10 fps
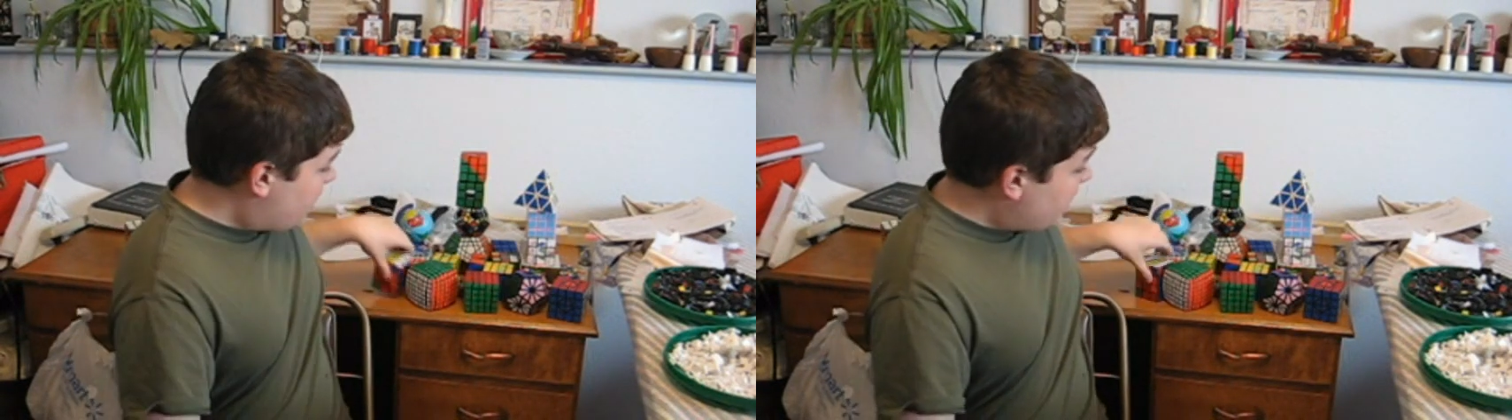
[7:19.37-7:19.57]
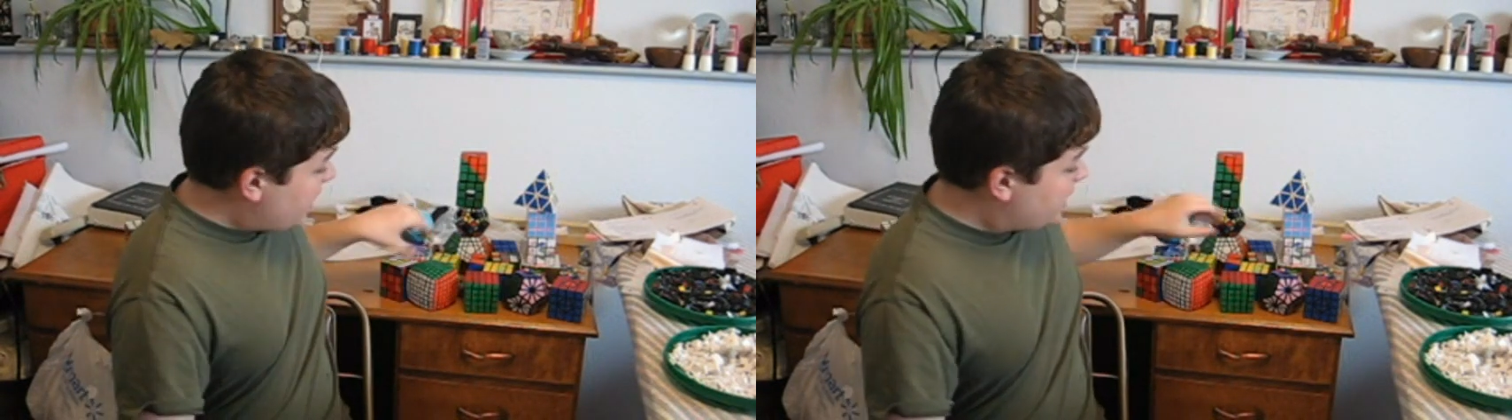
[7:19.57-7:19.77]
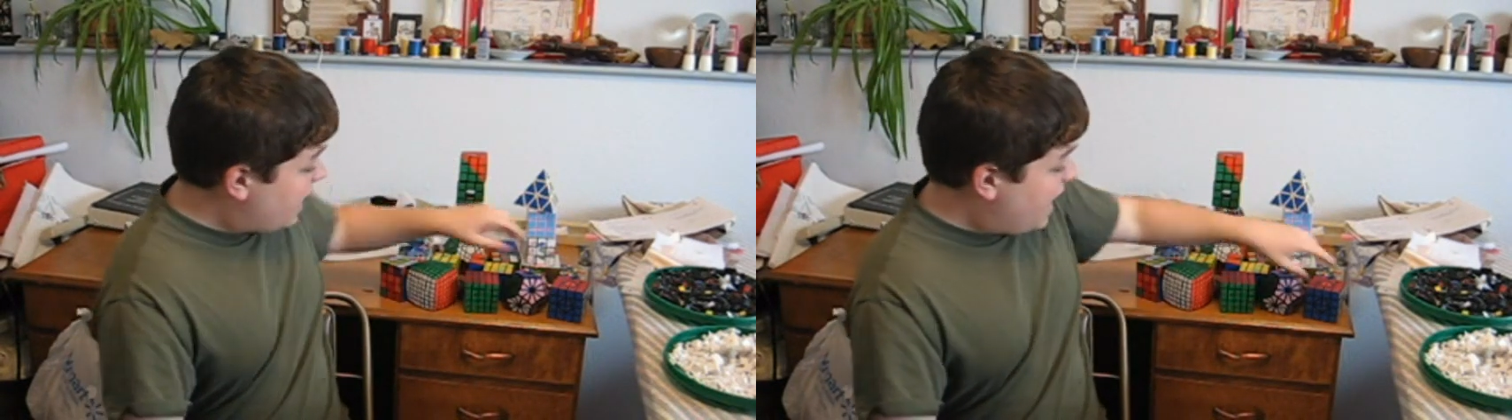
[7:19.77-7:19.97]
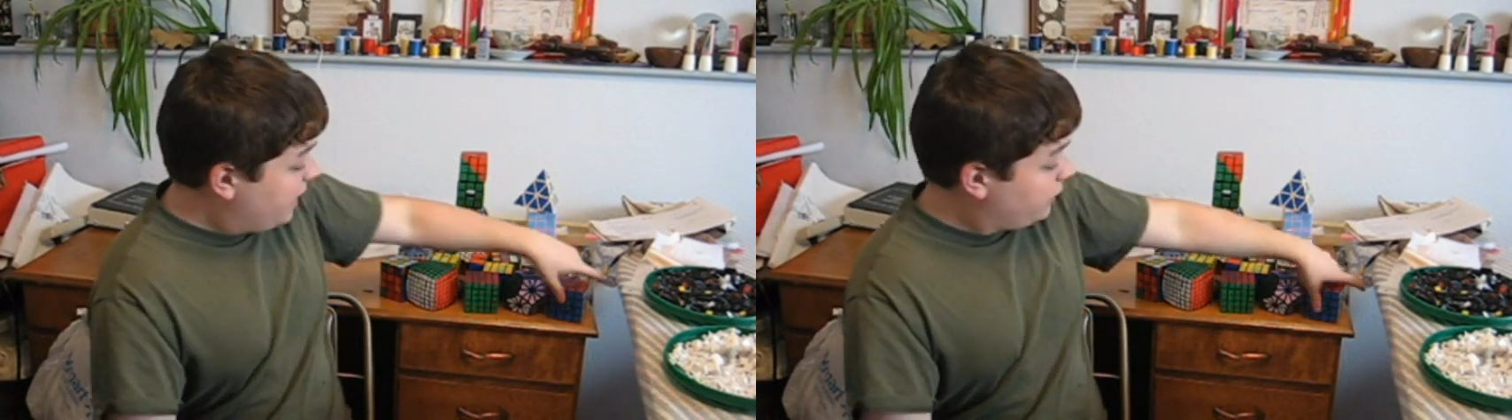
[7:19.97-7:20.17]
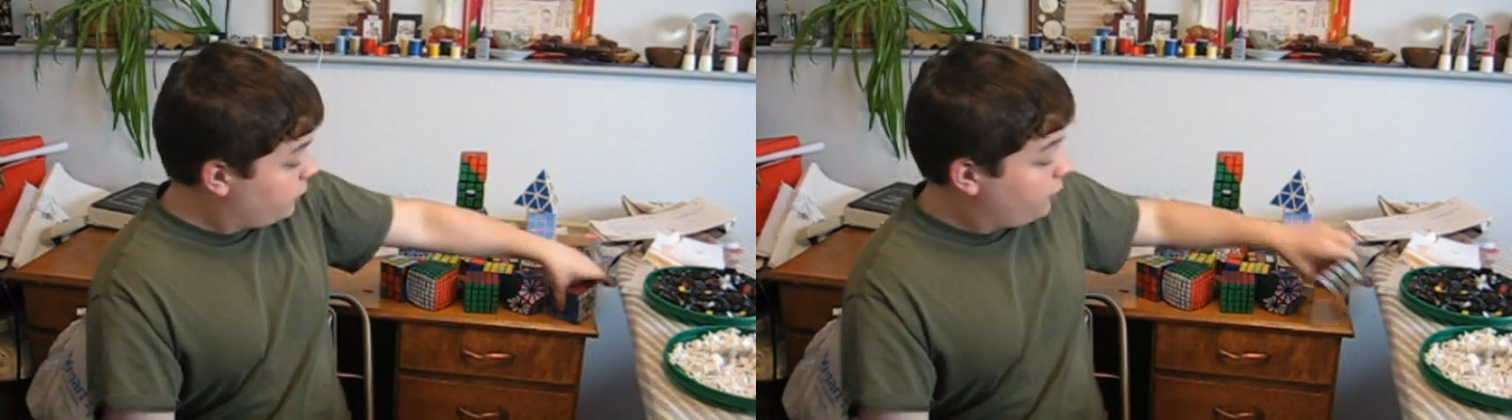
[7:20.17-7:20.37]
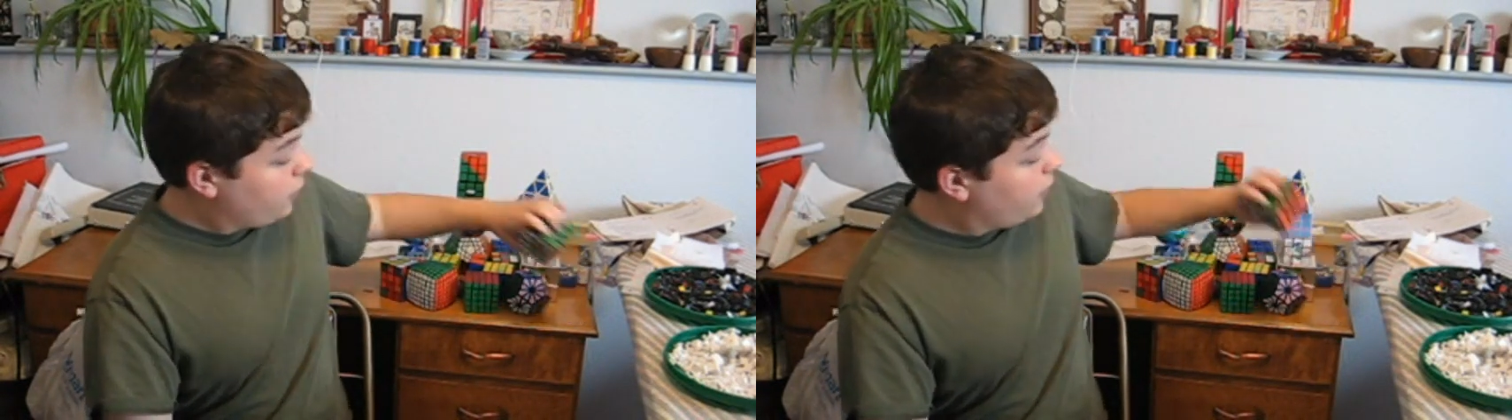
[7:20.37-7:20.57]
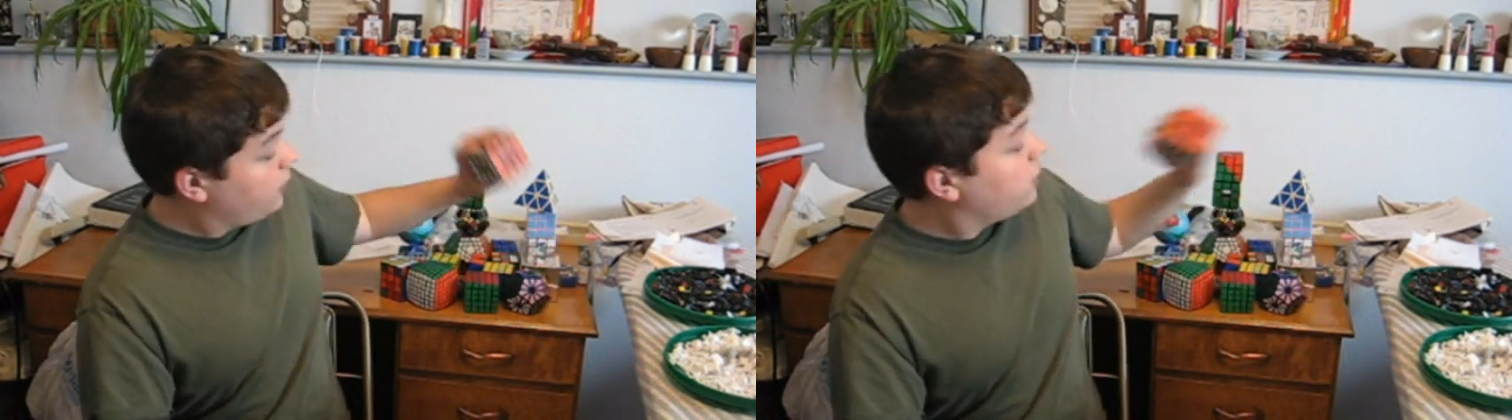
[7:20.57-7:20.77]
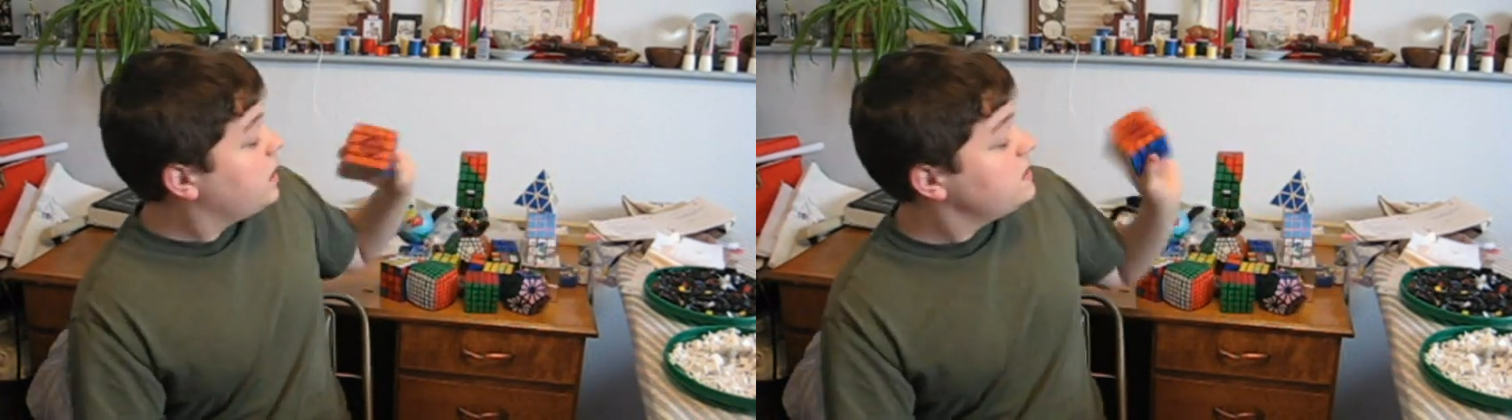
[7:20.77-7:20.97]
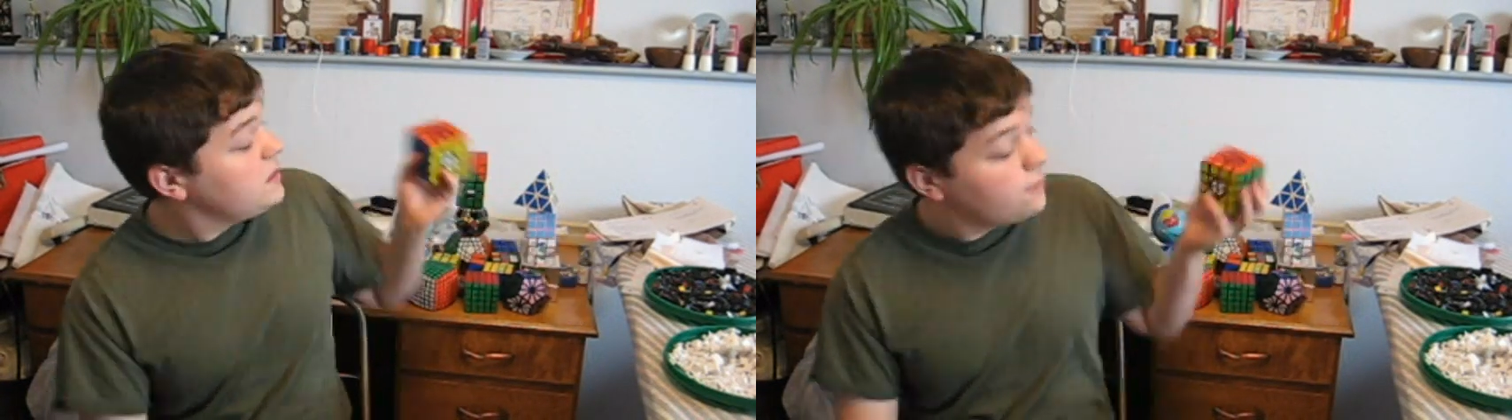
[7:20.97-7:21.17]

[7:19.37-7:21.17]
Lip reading: And as for the crazy